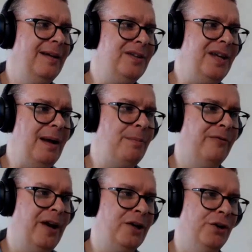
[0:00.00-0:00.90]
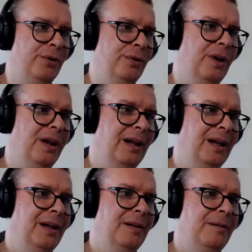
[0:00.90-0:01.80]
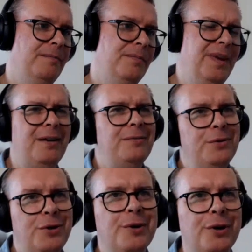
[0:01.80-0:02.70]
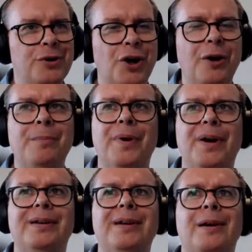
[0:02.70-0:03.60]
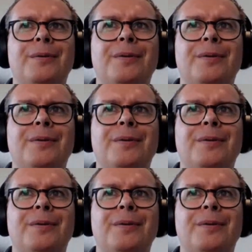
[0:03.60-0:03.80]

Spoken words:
kind of tech professional, yeah, you do a good job, but